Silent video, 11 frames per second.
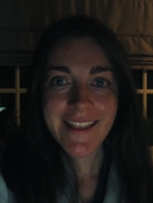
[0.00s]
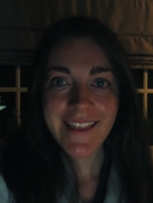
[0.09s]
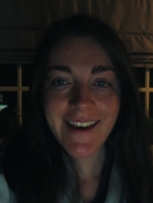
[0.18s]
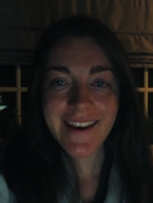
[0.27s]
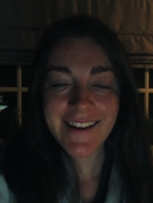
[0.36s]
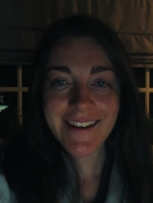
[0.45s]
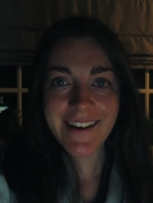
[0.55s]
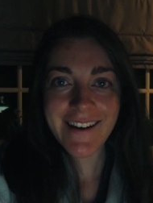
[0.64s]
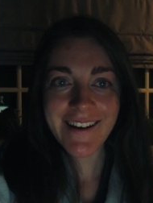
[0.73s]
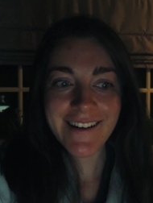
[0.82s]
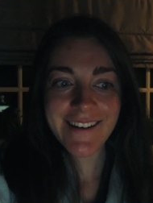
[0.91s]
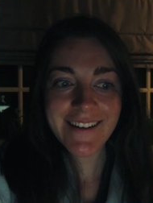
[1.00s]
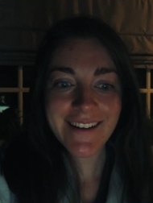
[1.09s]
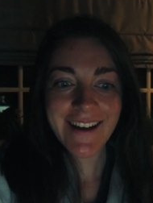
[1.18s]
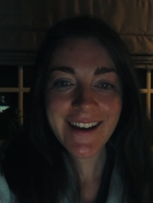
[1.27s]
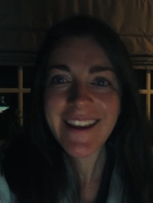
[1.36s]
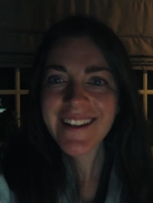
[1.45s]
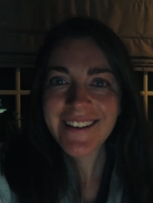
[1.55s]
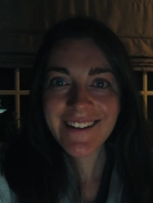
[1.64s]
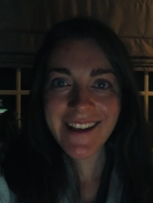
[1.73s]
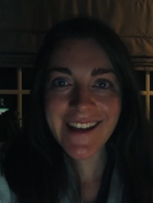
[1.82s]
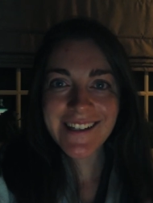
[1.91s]
that uh, I get a
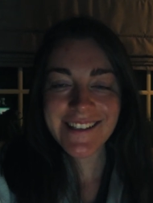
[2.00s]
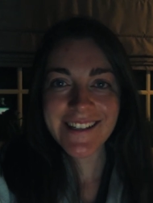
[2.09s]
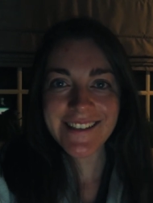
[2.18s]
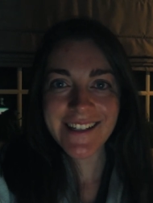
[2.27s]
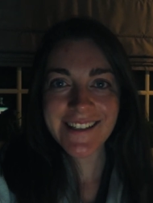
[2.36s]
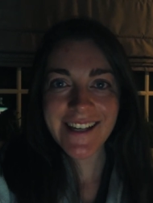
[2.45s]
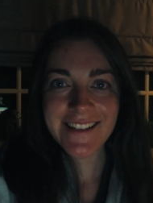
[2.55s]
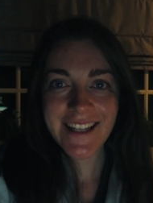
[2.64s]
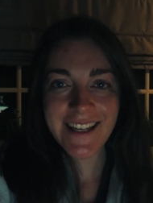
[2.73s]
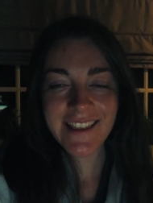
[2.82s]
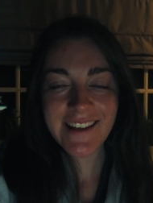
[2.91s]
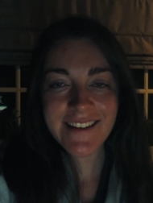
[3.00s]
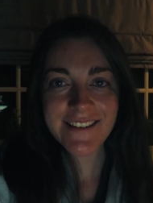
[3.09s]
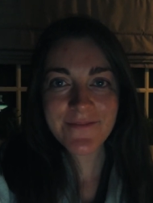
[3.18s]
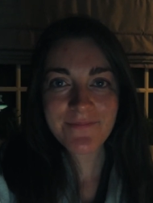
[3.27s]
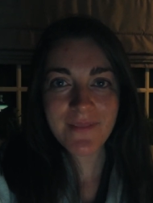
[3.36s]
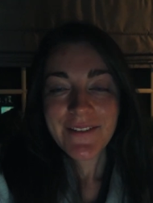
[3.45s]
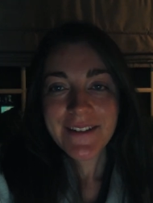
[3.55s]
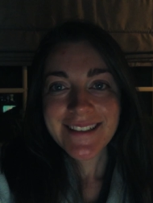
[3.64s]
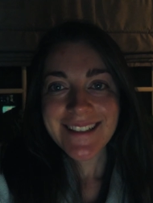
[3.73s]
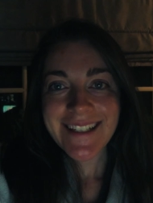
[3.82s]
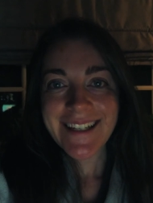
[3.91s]
little anxious on days like this. We'll
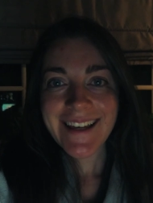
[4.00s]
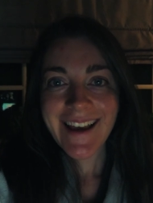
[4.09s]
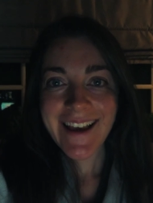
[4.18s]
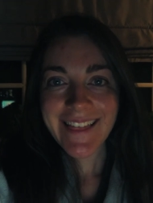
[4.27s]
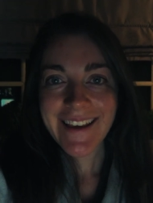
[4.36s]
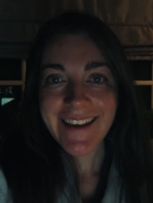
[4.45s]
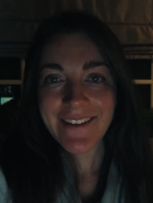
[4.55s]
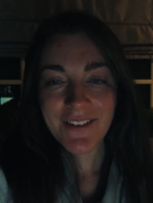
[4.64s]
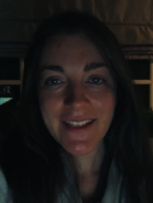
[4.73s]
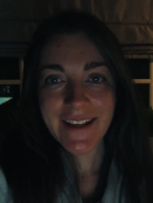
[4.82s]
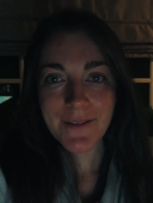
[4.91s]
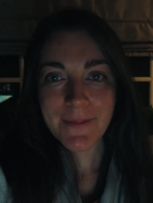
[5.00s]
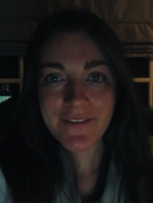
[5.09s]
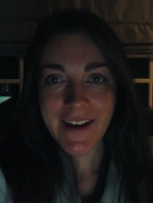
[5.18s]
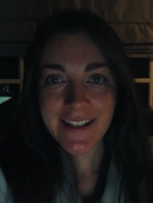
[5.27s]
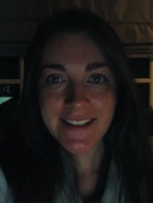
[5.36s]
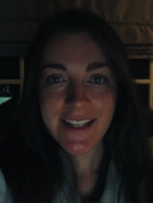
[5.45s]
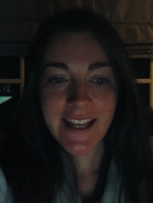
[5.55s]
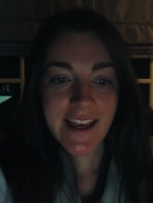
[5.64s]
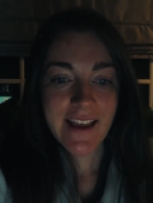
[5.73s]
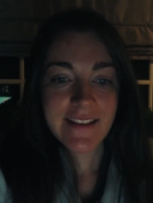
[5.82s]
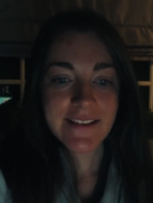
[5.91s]
see. I think everything will be fine
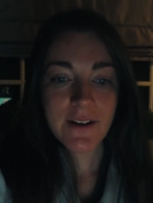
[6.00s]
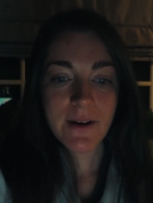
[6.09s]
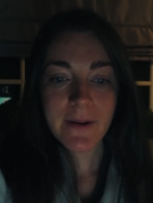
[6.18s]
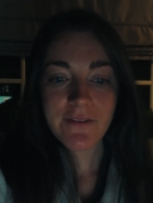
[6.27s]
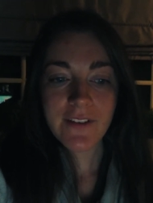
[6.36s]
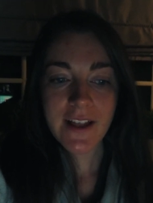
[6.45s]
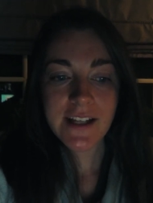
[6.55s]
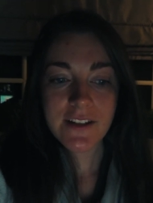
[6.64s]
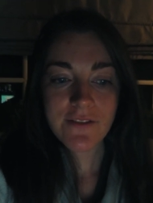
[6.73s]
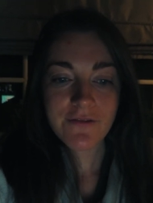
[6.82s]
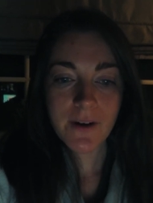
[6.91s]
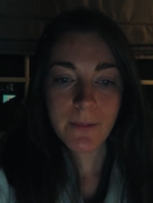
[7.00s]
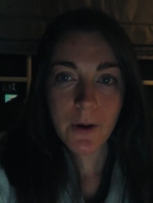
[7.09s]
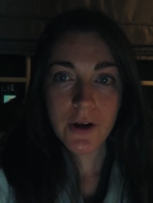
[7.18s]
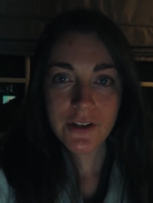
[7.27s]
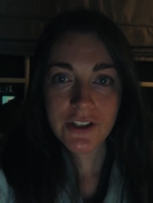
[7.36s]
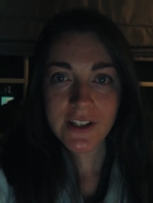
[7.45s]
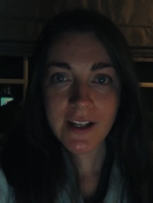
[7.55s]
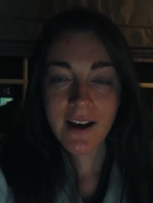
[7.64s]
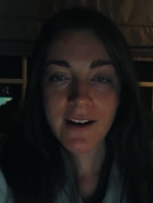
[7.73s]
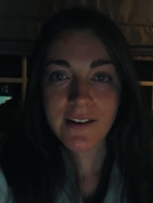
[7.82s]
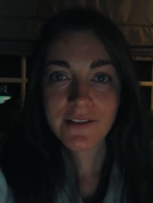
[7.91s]
today. And so on my flight from
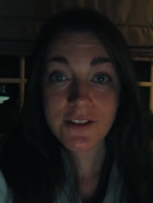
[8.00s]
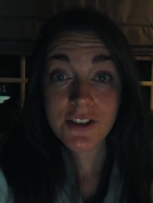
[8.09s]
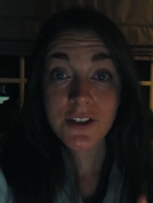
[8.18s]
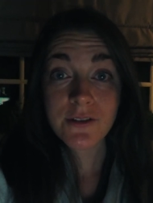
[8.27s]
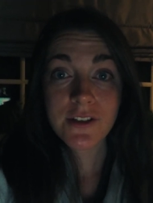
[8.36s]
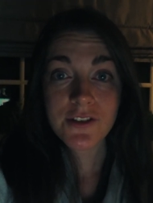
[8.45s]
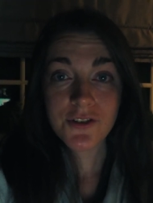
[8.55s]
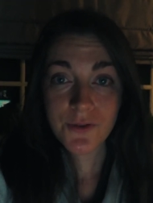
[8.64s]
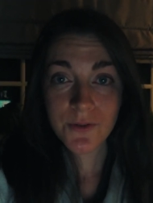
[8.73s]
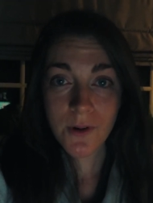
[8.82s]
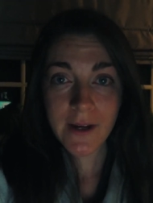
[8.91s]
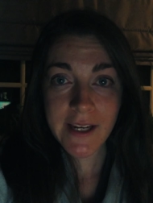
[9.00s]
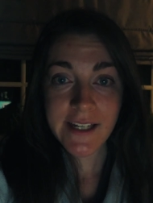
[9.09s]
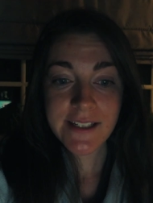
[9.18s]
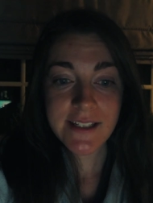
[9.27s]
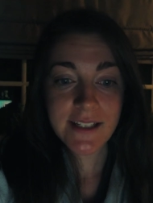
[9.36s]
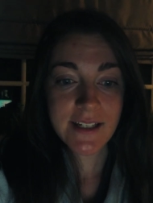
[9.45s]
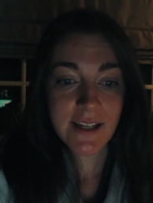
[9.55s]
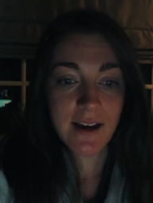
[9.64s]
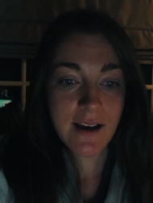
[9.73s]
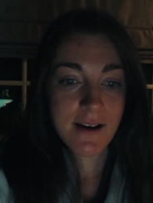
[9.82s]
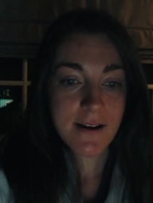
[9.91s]
Chicago to Detroit,
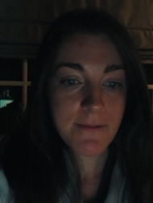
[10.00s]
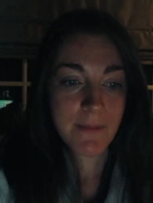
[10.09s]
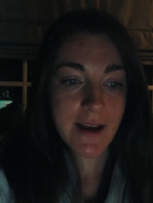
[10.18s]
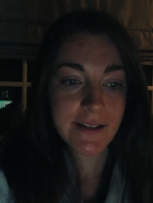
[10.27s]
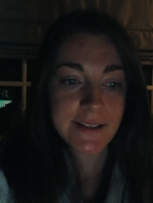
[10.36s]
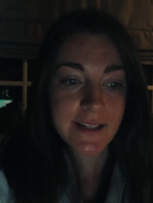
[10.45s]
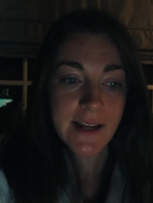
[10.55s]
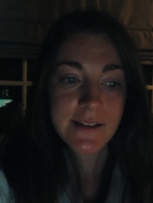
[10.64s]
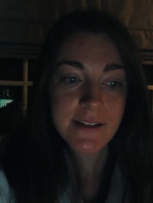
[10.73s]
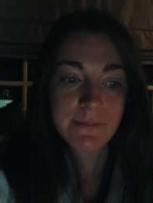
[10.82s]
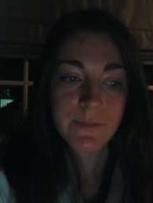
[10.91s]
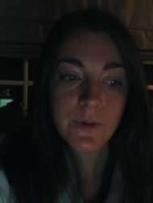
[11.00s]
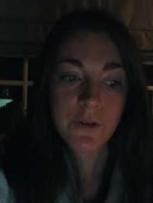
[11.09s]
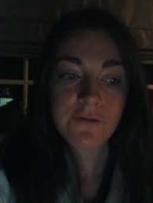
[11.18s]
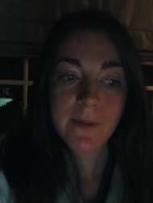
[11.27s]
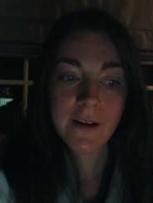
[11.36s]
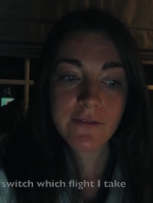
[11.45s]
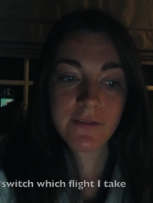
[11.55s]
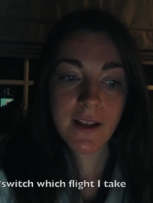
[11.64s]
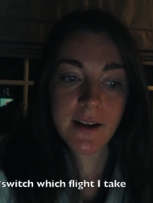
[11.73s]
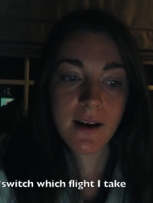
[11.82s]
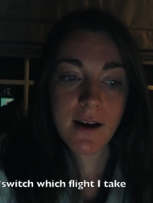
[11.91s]
um, I decided to move my
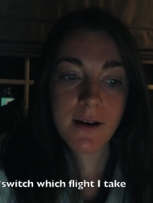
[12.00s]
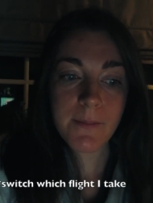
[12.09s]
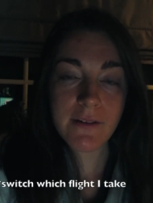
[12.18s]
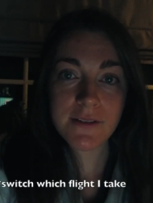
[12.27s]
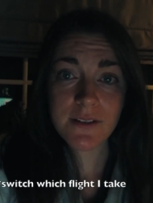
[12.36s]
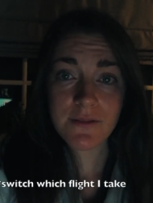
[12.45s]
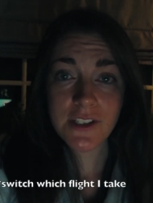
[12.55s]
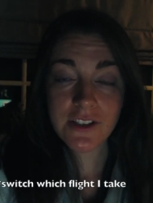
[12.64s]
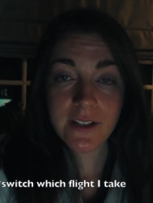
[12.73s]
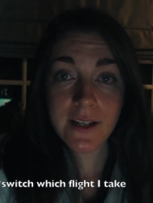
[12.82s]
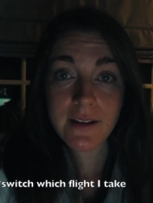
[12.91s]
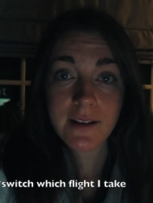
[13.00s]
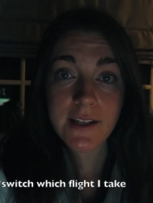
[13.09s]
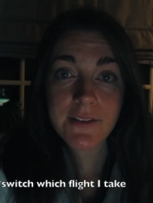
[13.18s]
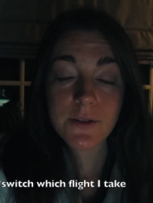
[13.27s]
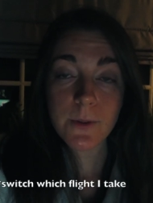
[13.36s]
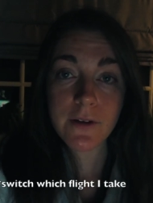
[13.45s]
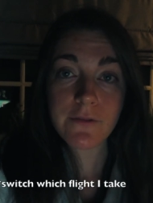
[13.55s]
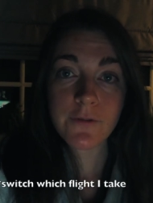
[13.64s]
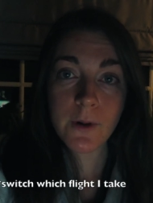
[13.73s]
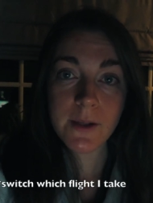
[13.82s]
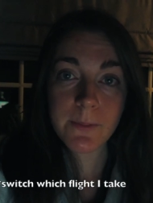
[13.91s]
flight up. I was originally going to leave at
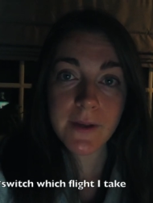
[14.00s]
12:40